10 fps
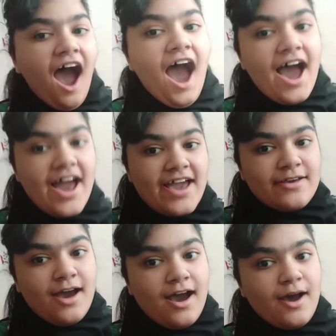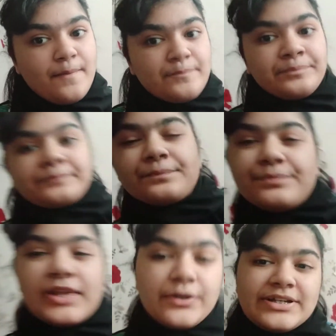I
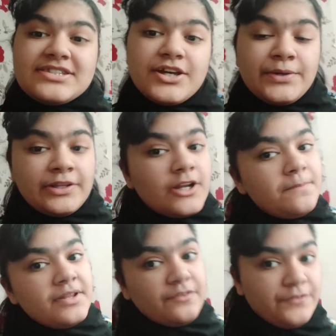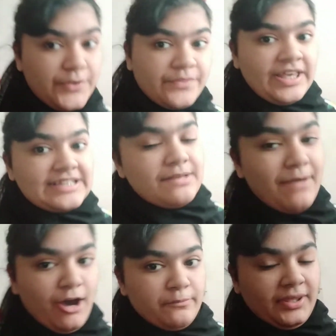want to tell you a few things
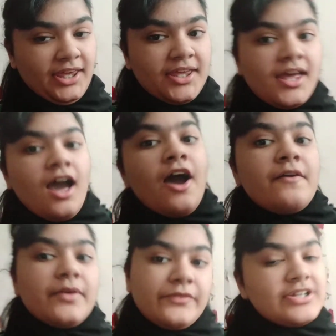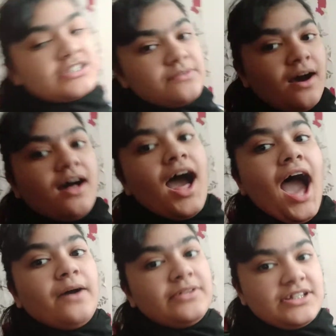about me. But first of all,
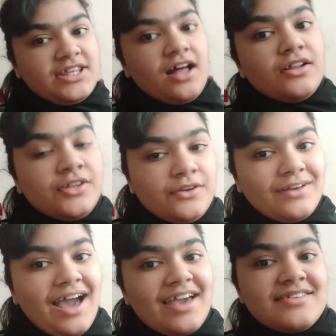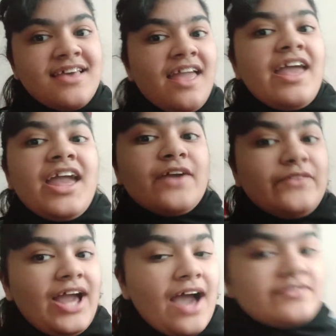I want to tell you guys,
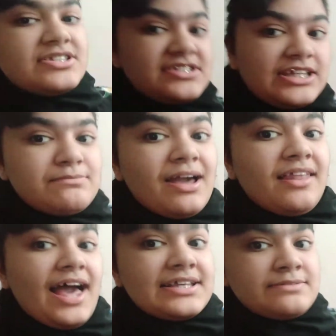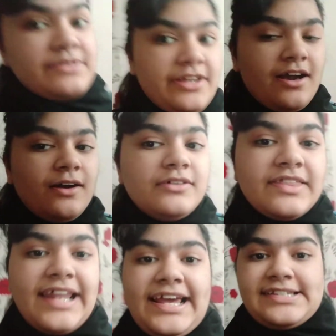if you haven't seen my last video
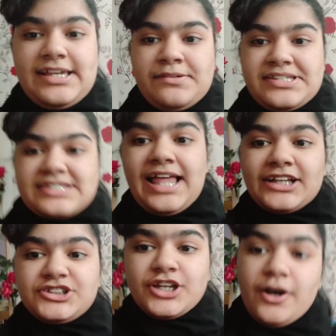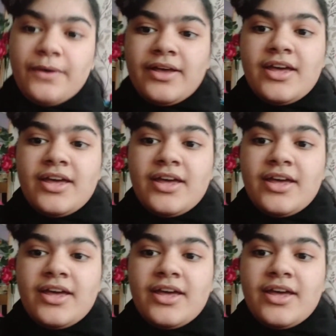that I did, it was a slideshow,